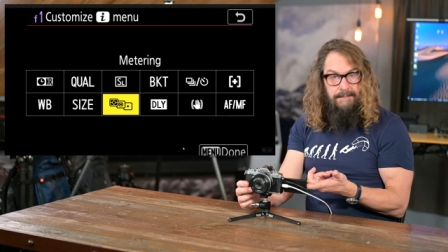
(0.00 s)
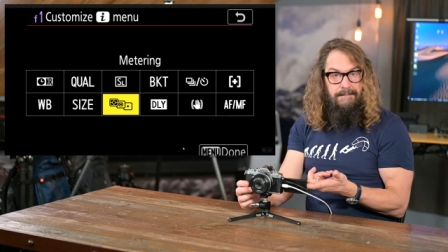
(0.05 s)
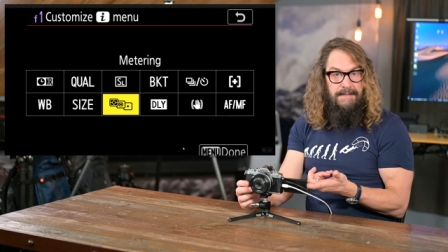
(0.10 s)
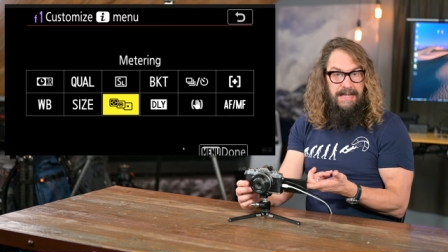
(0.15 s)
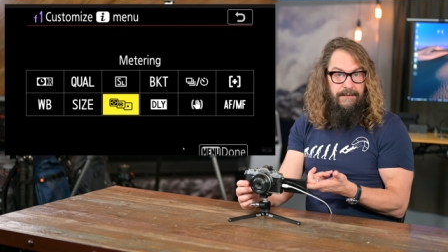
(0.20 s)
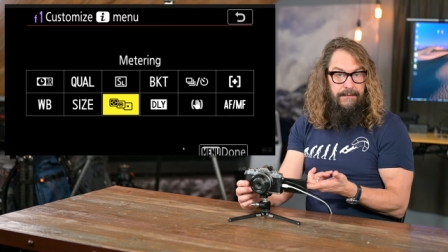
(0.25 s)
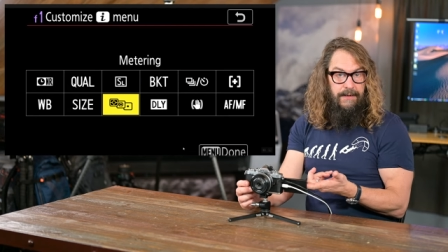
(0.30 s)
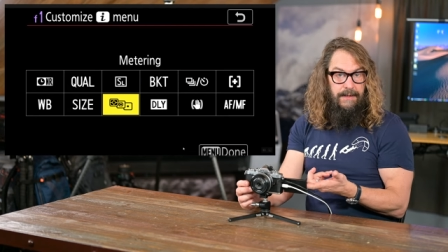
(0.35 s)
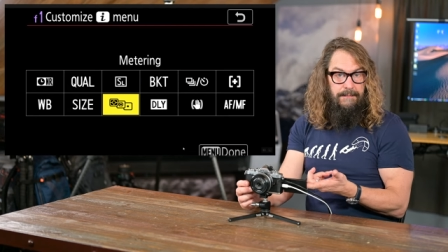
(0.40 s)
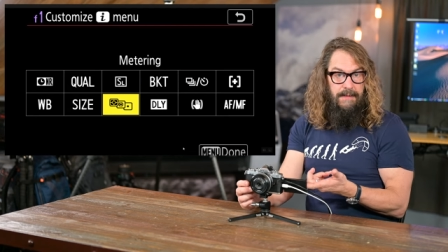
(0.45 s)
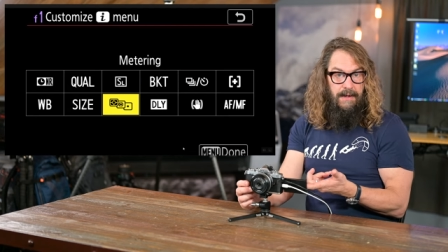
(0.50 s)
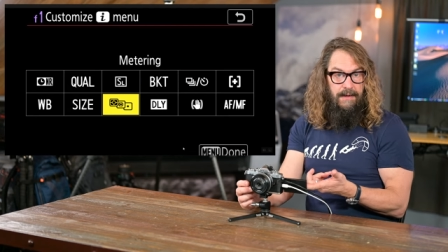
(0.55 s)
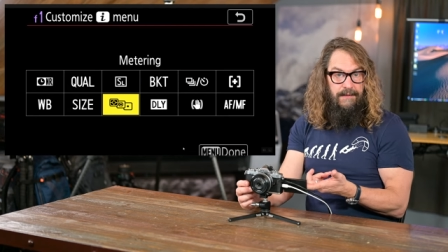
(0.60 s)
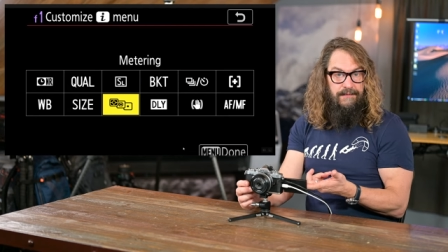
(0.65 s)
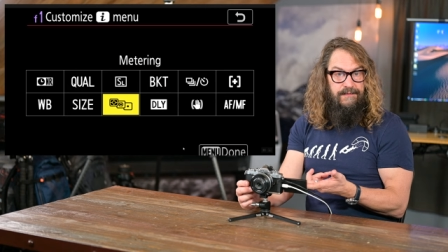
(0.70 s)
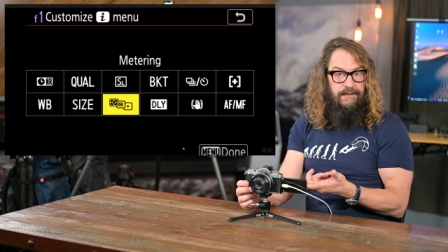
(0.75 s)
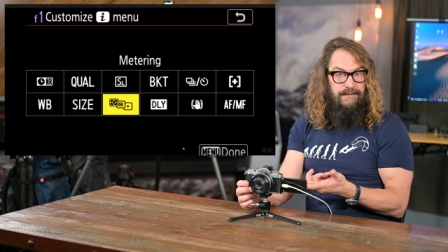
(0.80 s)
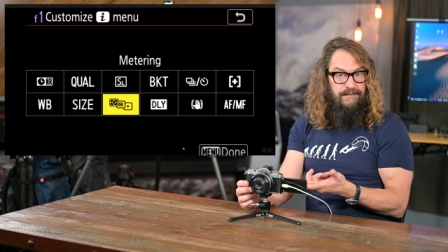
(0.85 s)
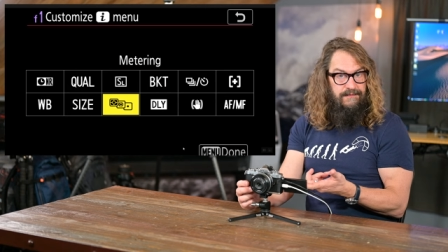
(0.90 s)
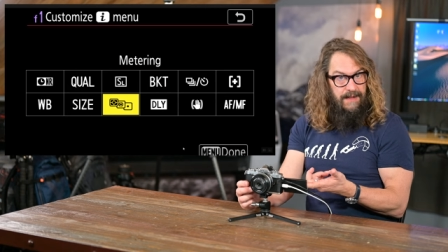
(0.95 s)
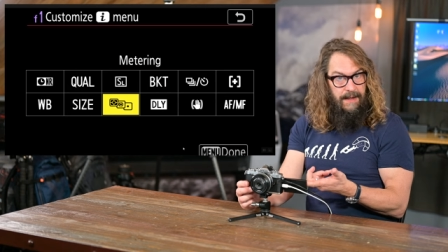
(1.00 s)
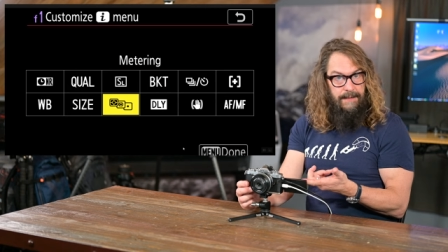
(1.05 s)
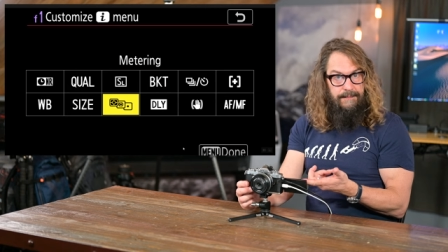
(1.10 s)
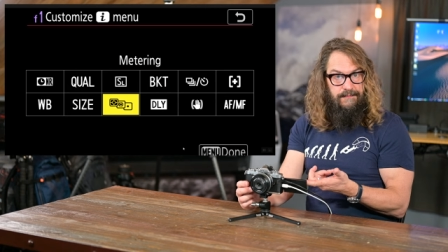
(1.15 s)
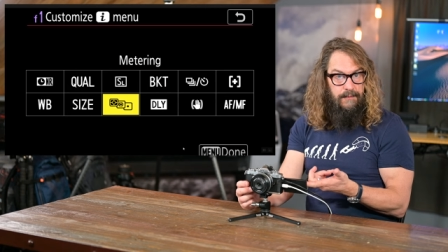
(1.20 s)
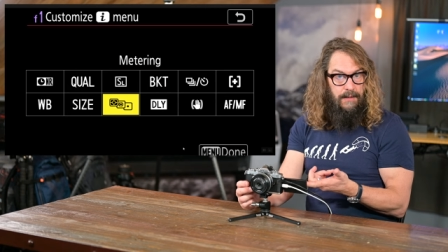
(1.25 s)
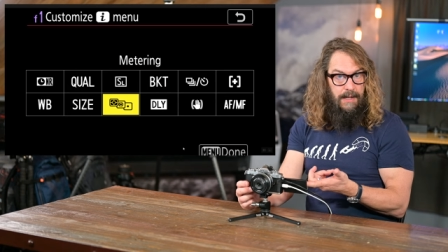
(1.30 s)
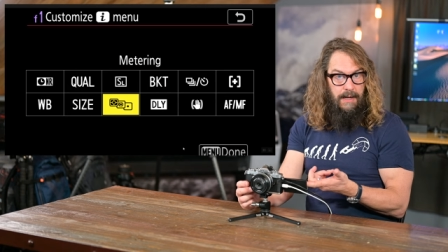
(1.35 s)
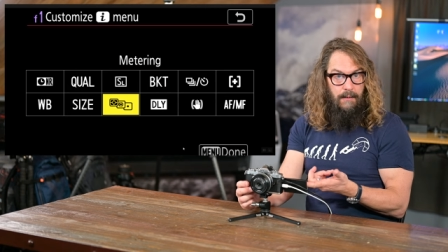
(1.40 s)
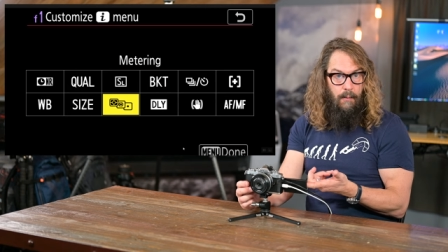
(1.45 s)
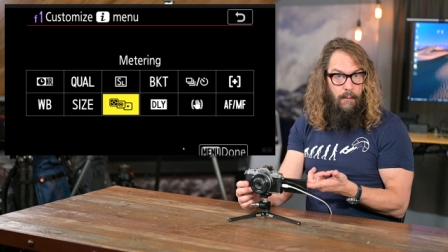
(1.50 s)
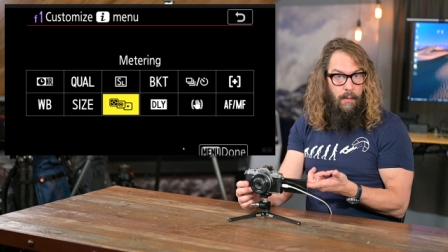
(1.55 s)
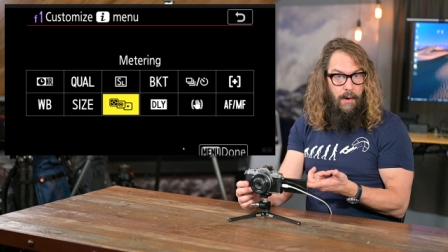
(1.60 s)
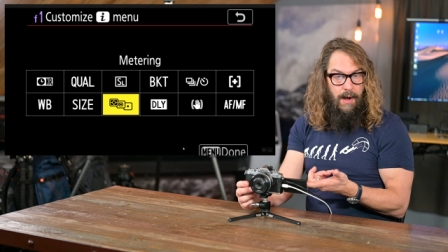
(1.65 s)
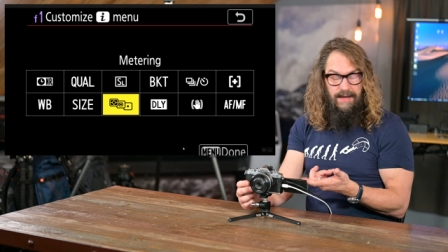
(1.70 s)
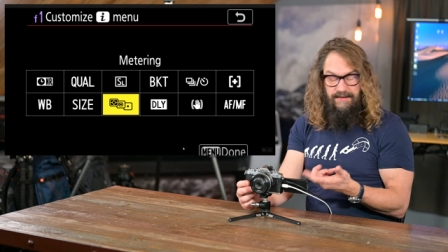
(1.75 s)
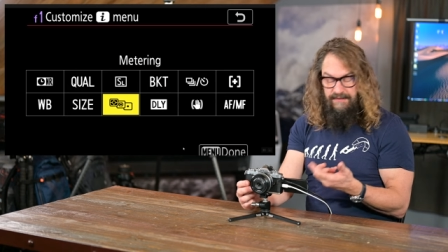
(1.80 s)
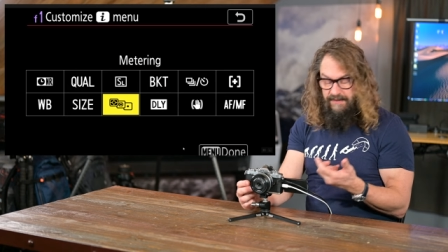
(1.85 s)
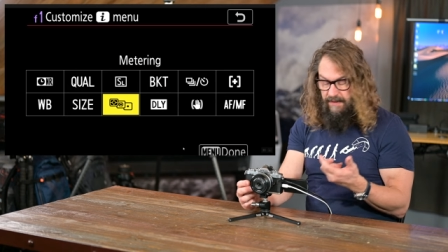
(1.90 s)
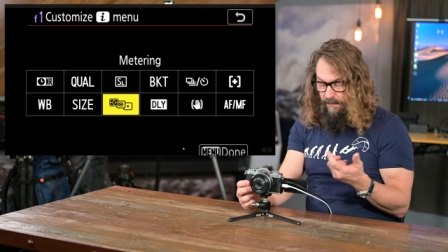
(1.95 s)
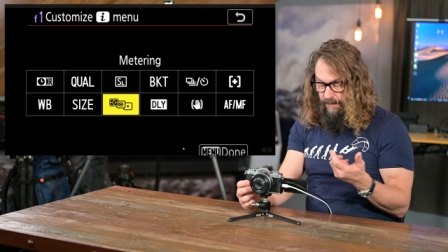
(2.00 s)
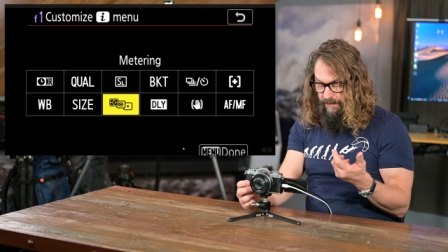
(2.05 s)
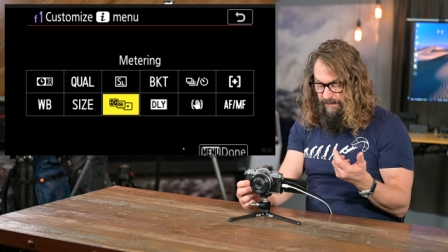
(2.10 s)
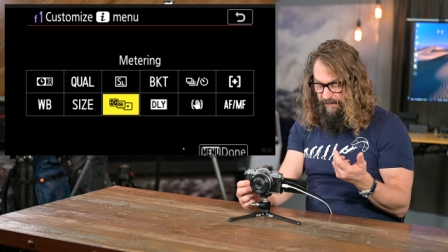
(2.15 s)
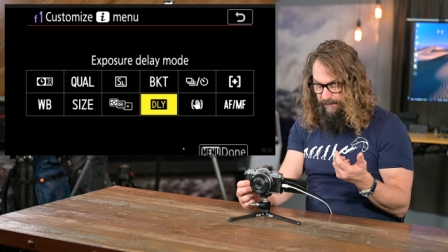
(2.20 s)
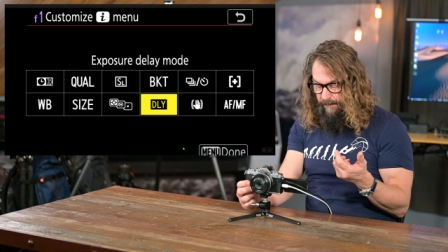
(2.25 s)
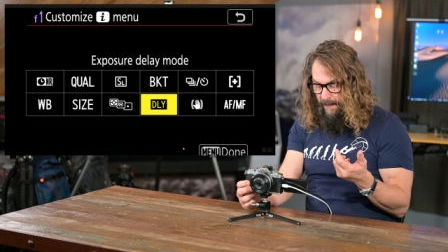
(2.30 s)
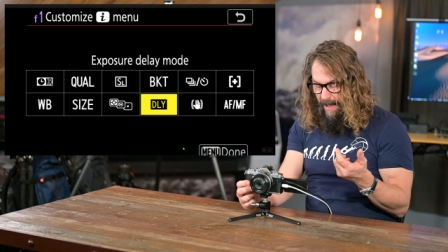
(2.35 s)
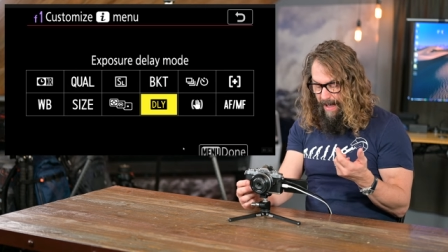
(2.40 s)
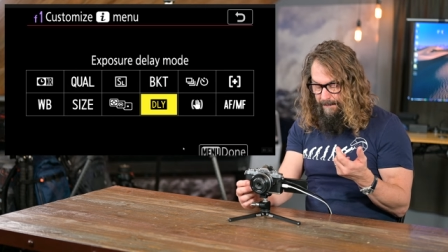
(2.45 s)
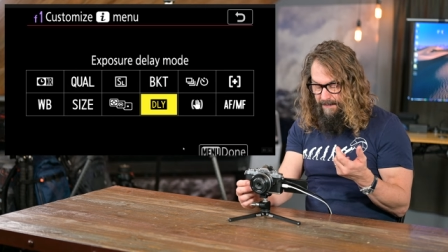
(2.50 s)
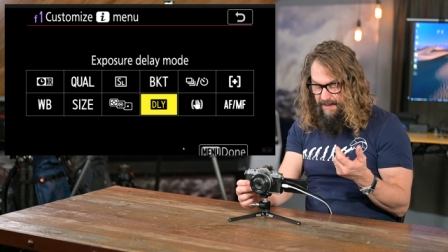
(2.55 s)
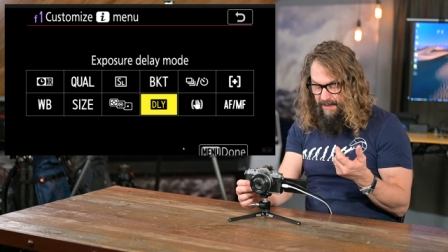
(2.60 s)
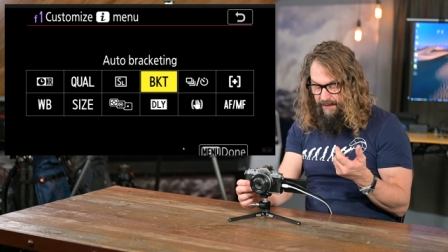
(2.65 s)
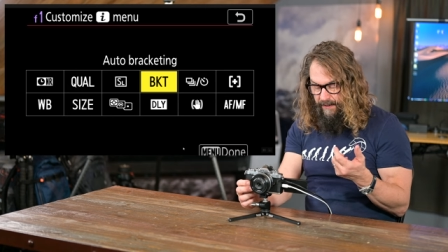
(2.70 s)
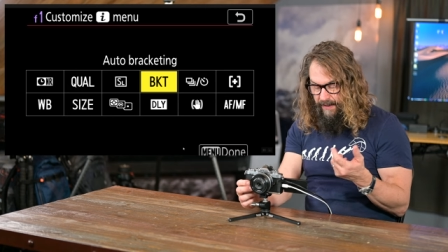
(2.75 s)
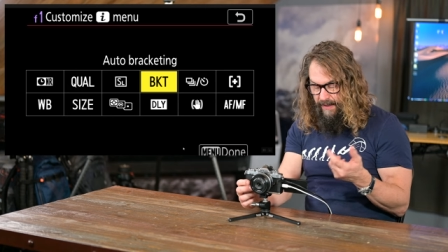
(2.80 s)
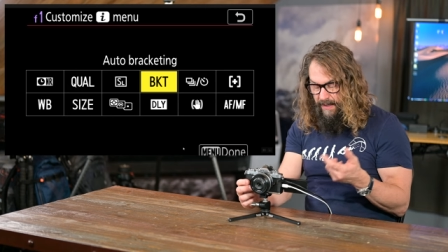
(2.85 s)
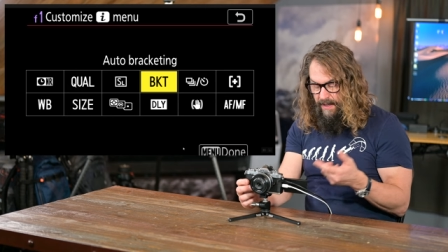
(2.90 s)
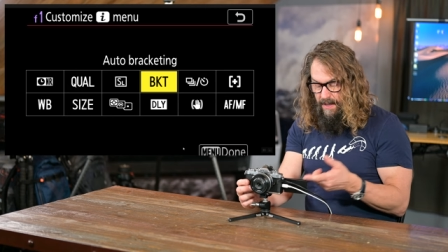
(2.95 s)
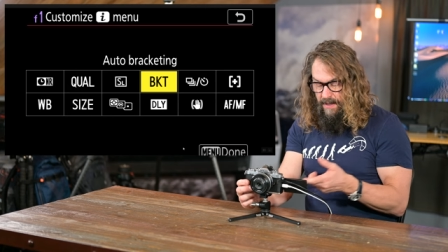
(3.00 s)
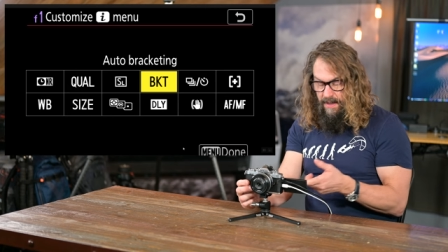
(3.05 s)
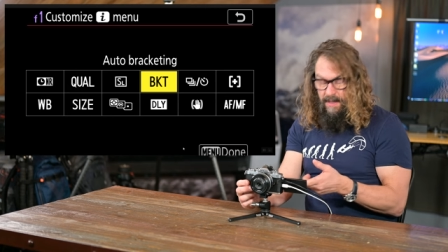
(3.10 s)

metering modes those times when I want to go into spot metering,